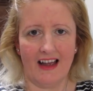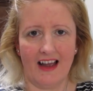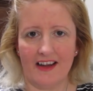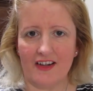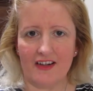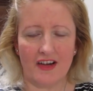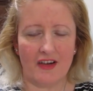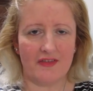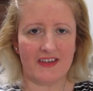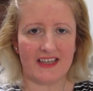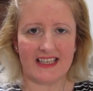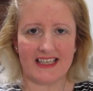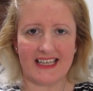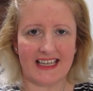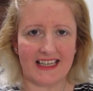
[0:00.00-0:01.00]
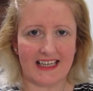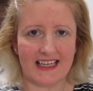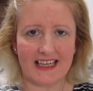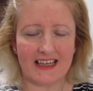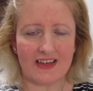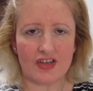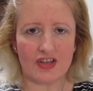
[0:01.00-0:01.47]
I don't know if it's a
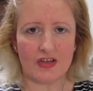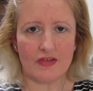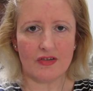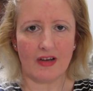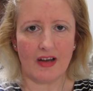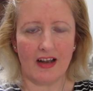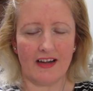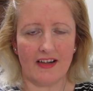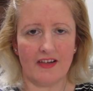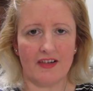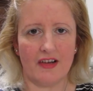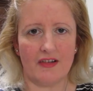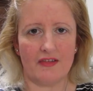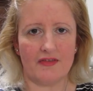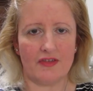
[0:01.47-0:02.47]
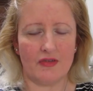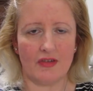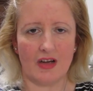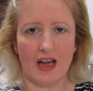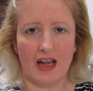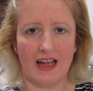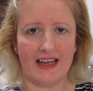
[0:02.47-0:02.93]
ticky issue. I don't know if you
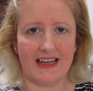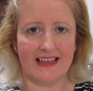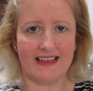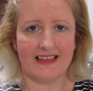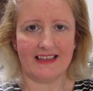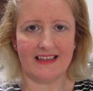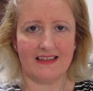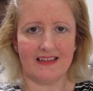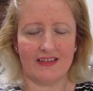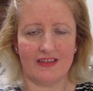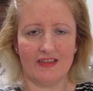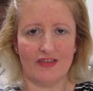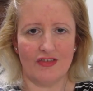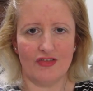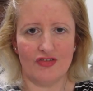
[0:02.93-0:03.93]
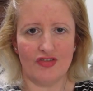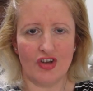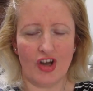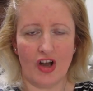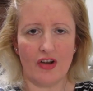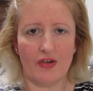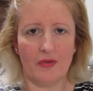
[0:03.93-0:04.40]
guys
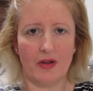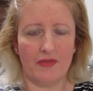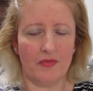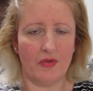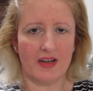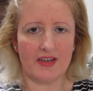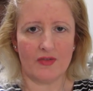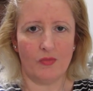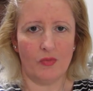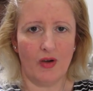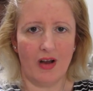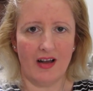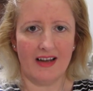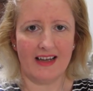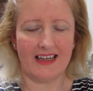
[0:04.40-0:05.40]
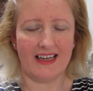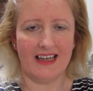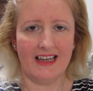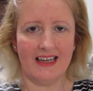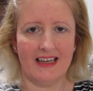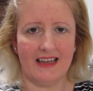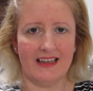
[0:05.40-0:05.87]
know of what or why
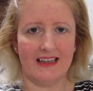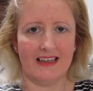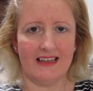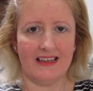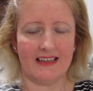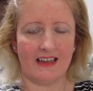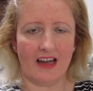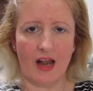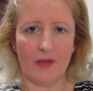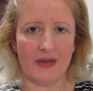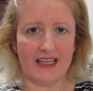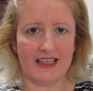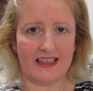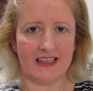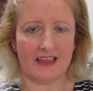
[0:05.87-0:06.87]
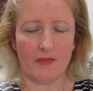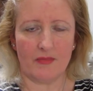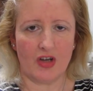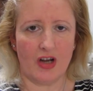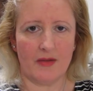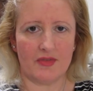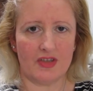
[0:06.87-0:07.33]
the comments
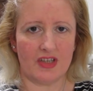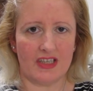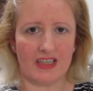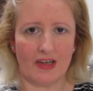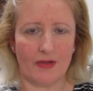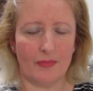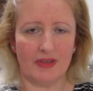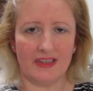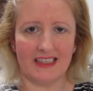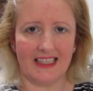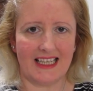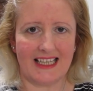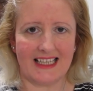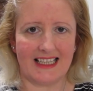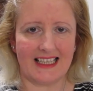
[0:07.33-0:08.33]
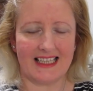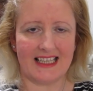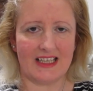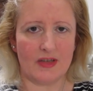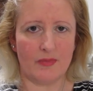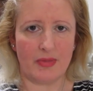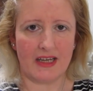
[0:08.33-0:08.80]
sometimes just completely
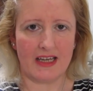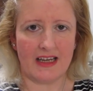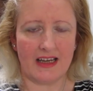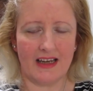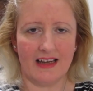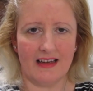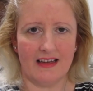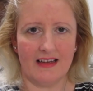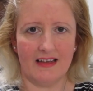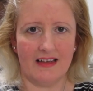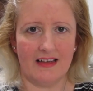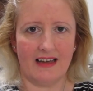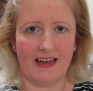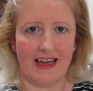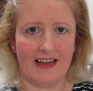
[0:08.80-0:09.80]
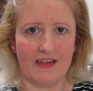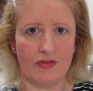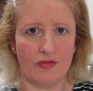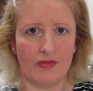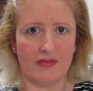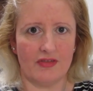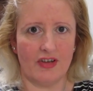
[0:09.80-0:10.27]
disappear and
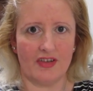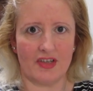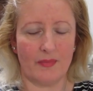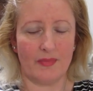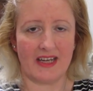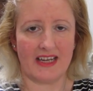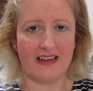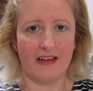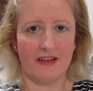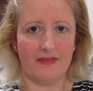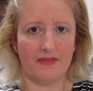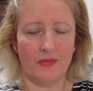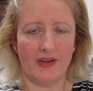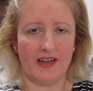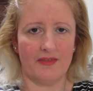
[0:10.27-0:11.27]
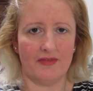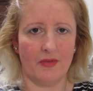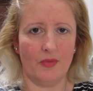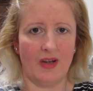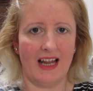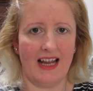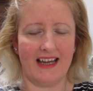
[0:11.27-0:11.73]
or not appear for whatever
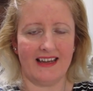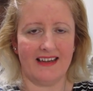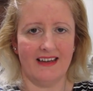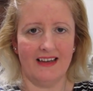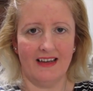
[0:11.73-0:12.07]
way.